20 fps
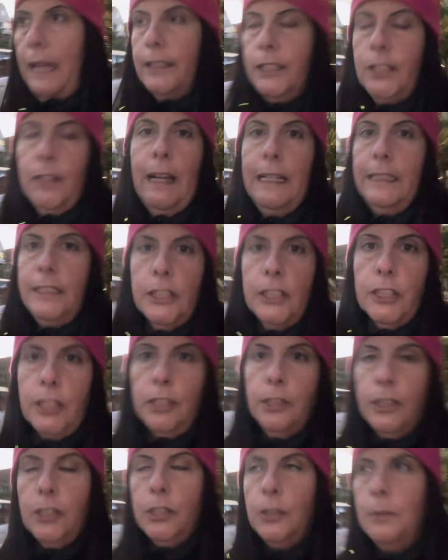I just
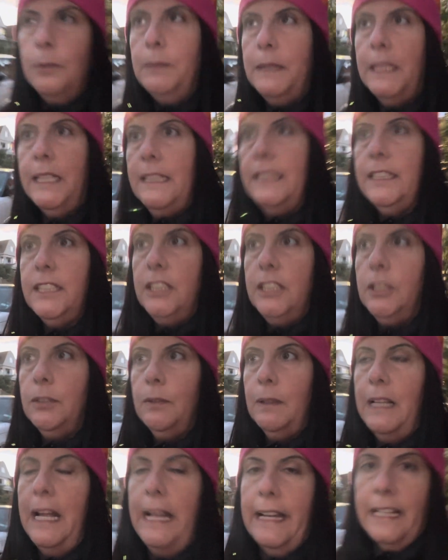consumed and listened to a
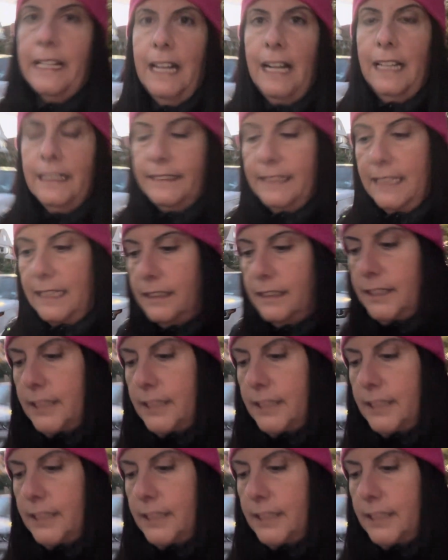lot of content.